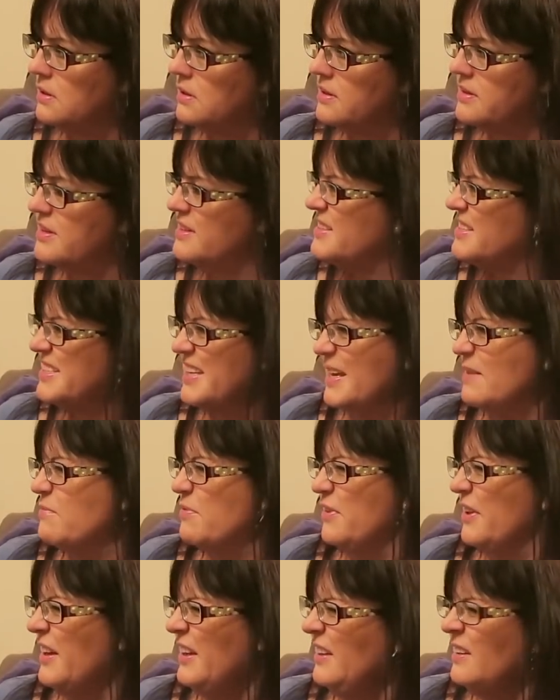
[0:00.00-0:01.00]
Are they the same
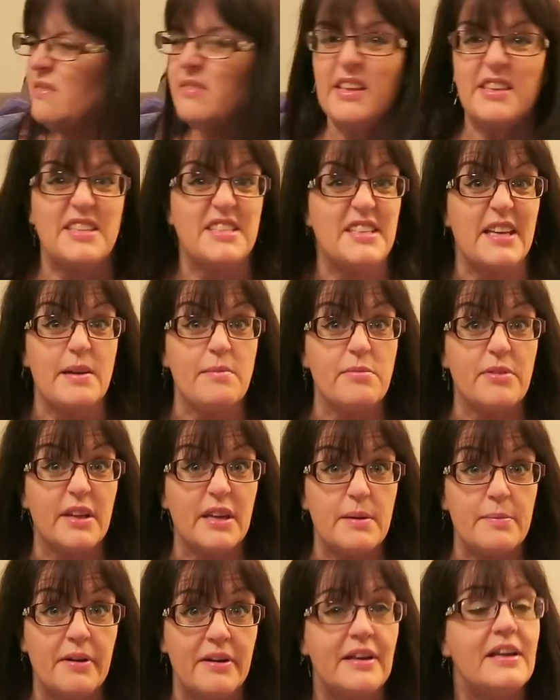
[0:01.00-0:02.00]
thing? They're the same
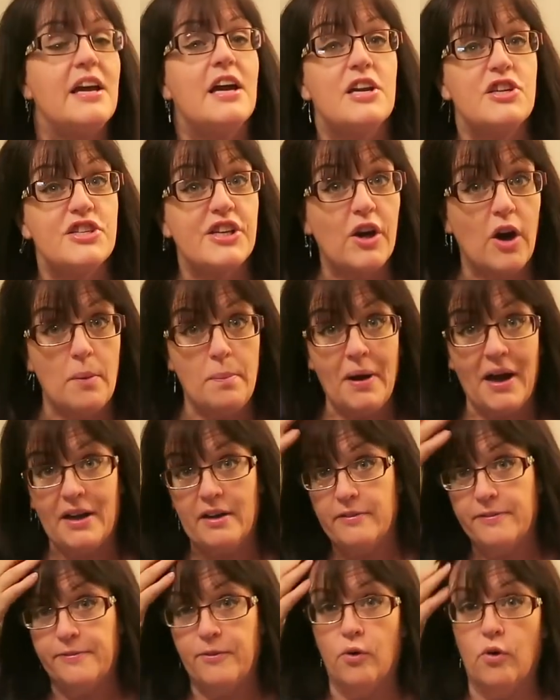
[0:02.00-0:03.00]
thing, apparently. She got a
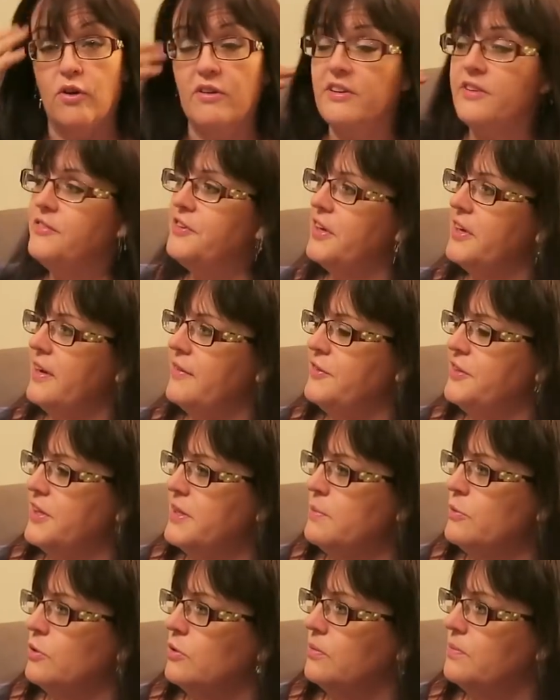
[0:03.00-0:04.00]
pack of four. Have you done
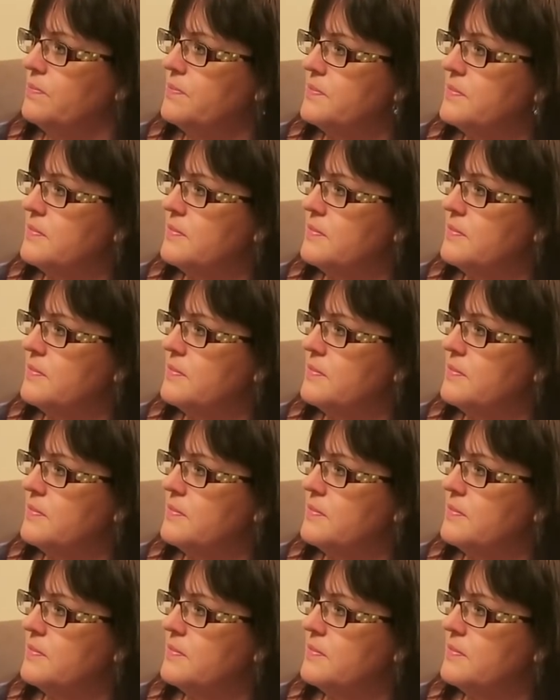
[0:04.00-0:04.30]
them all?